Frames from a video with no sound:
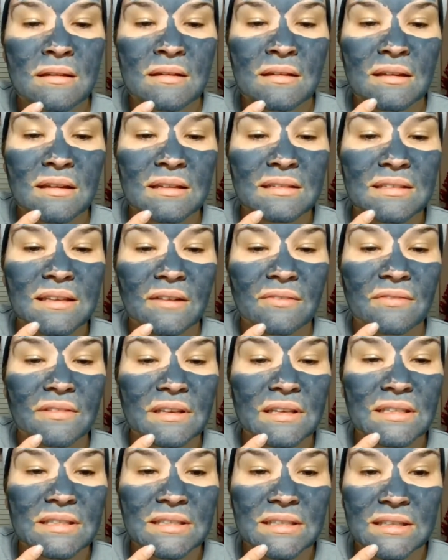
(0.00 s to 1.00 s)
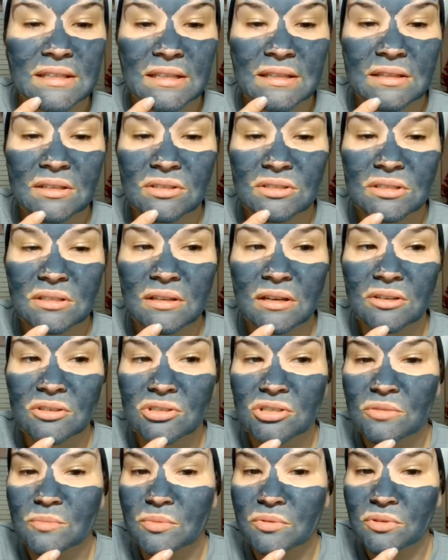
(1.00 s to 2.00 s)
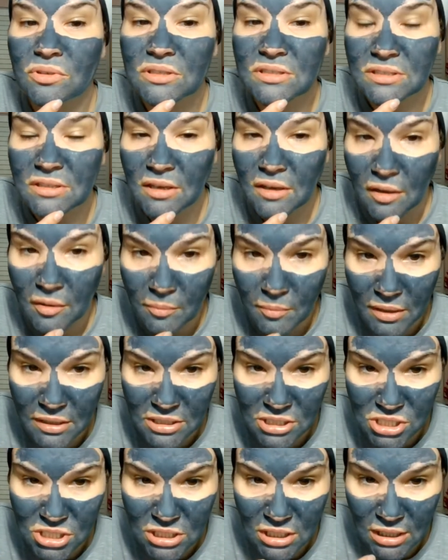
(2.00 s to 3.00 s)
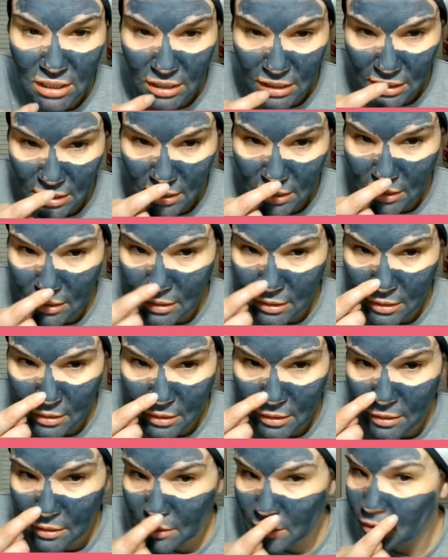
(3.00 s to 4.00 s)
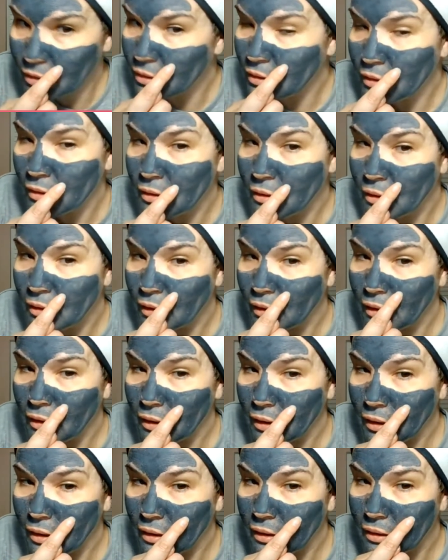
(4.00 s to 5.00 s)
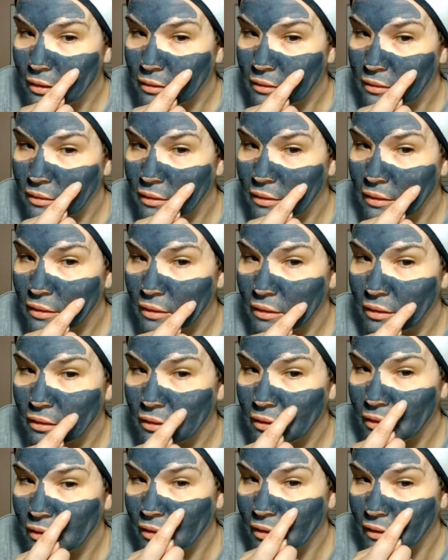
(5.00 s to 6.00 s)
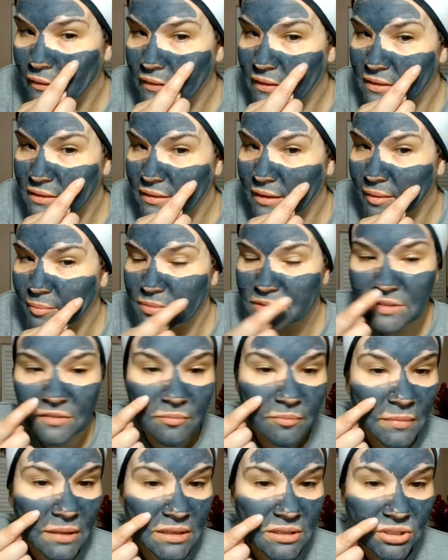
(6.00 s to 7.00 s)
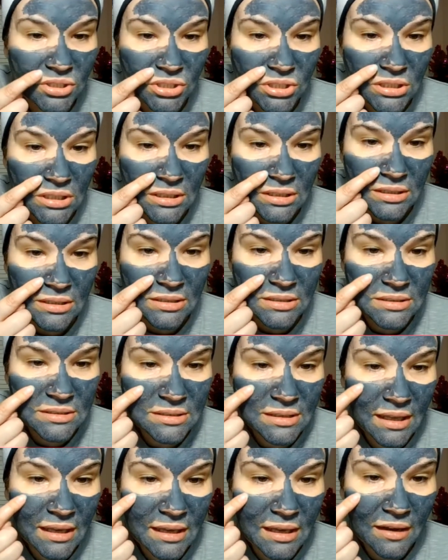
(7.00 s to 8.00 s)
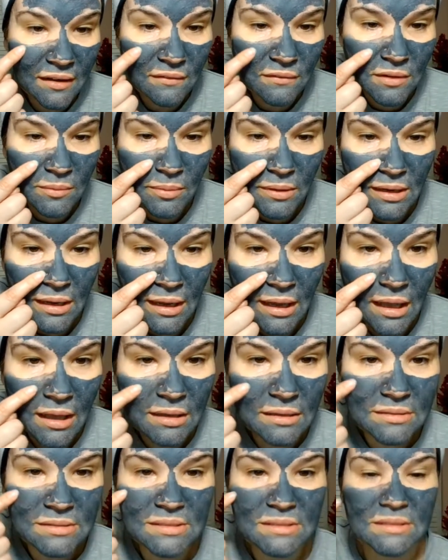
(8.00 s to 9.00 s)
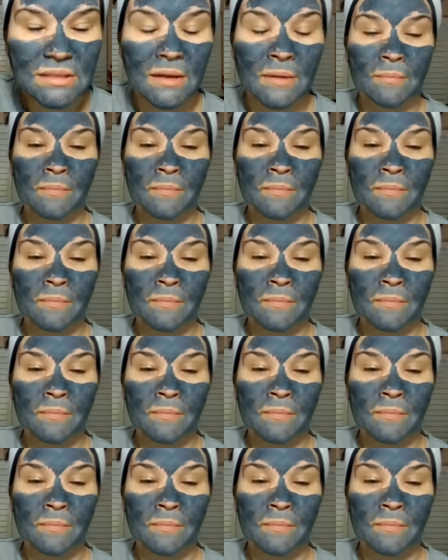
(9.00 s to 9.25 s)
Can definitely see that there's larger pores on my chin and on the tops of my cheeks like everybody else.